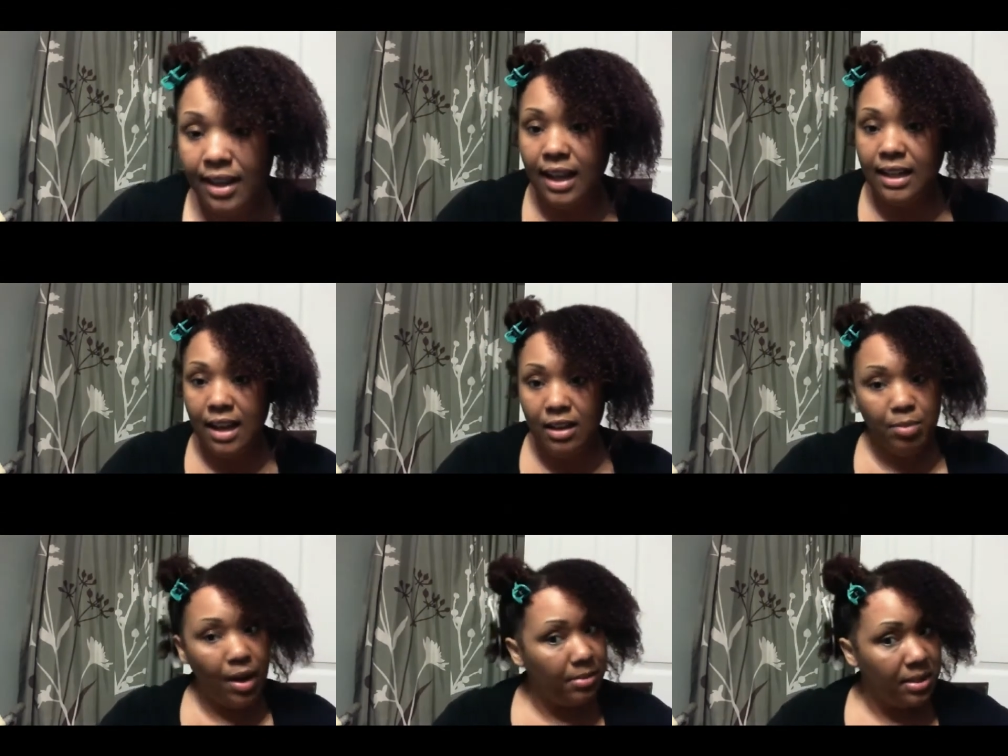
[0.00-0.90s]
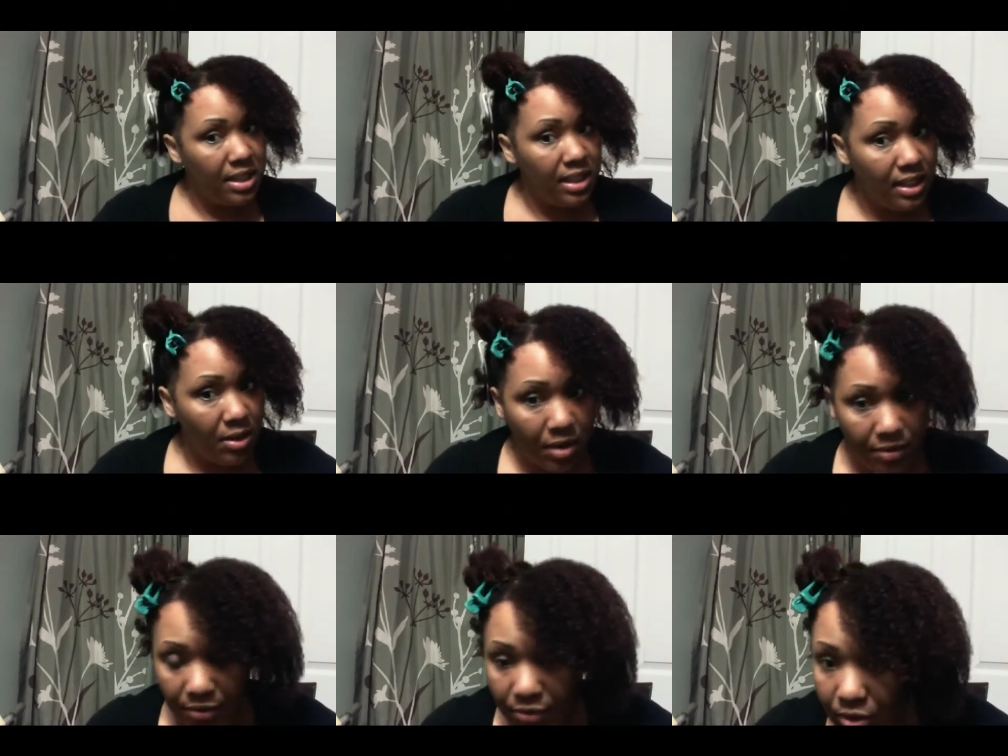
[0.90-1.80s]
And I could probably get anywhere
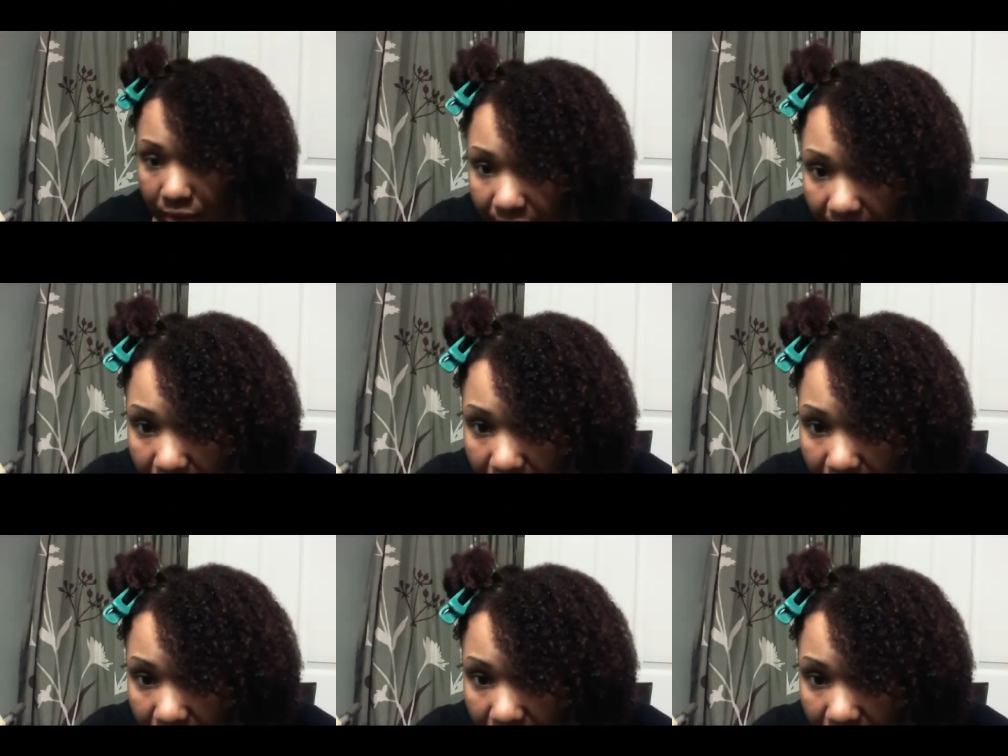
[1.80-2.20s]
from 4 to 5